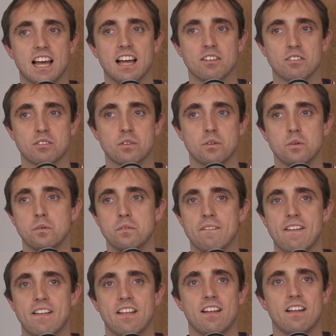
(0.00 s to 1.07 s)
at school,
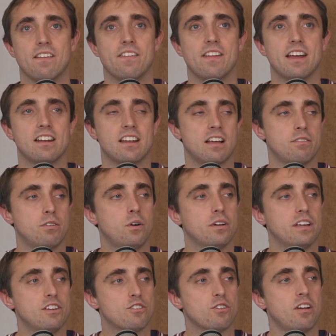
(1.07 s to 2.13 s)
then have
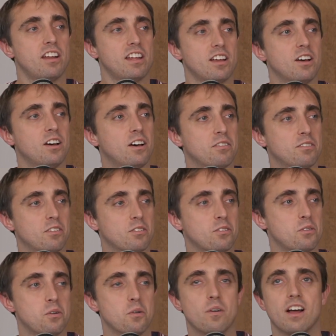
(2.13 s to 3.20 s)
hockey training after
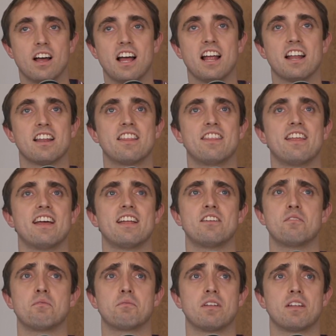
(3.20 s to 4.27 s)
school, and
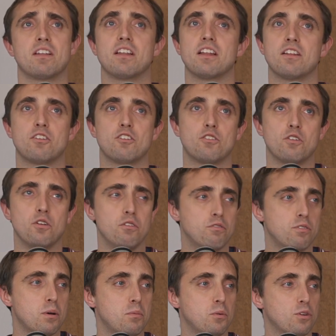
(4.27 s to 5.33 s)
then do
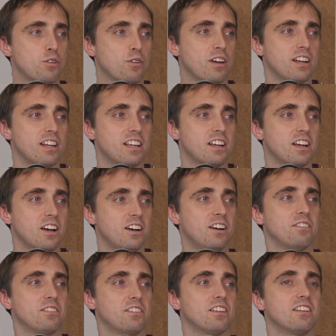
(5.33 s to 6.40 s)
football training
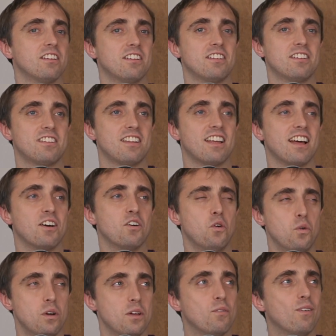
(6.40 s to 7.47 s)
after that,
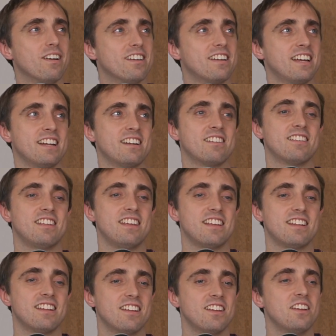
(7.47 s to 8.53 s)
all in one day. And I'm
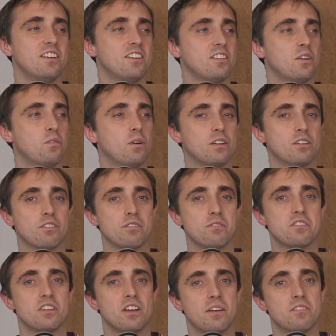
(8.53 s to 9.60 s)
thinking, no wonder from
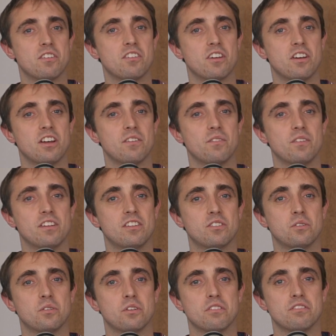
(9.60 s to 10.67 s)
time to time we
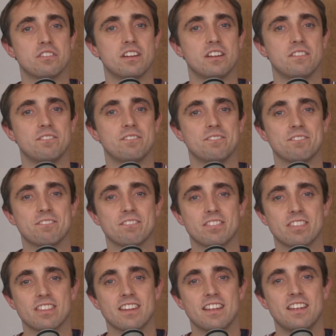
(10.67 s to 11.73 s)
sort of
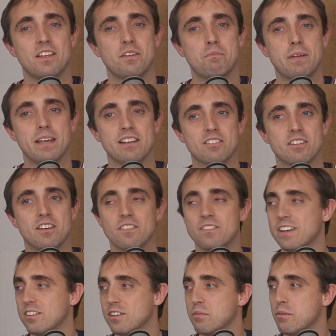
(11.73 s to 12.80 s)
picked up
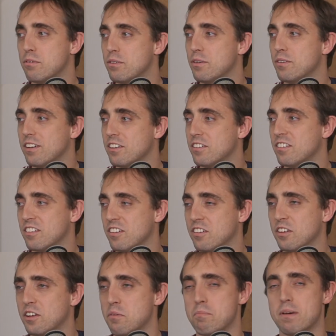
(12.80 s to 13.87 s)
a few, because I was
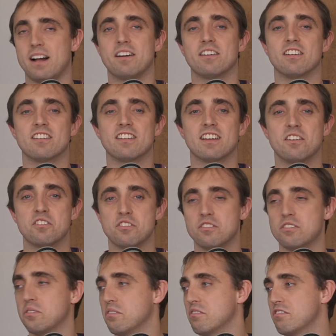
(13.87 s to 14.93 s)
looking back and I think I was
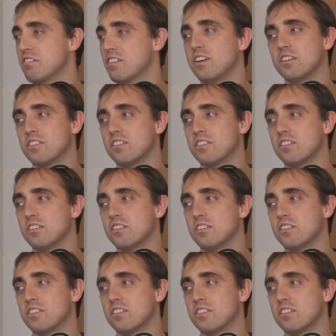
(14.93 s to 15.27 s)
just doing far